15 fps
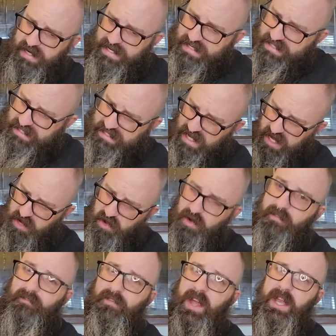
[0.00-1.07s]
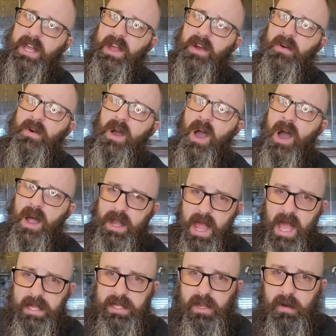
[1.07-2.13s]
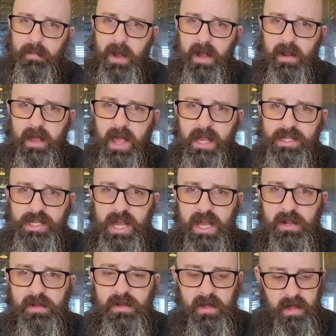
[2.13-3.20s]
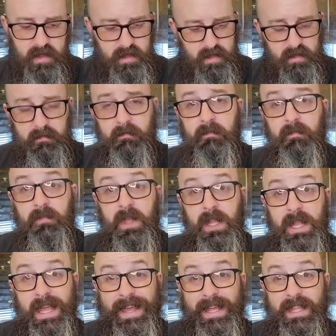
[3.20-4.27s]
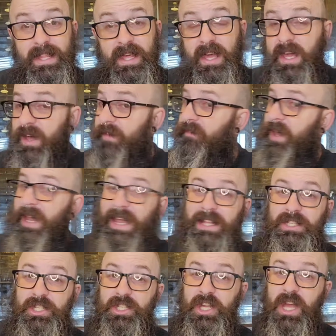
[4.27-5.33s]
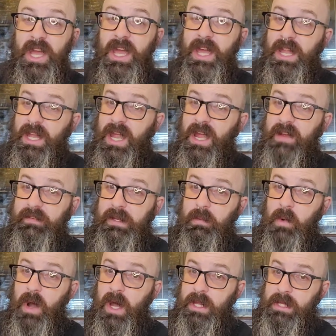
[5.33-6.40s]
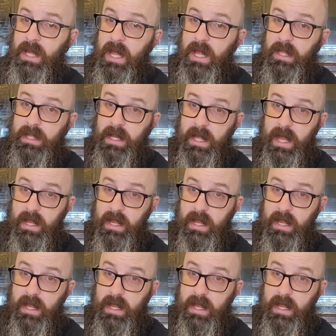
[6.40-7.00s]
single video on acciopotterguy channel, the length of each and every wand that I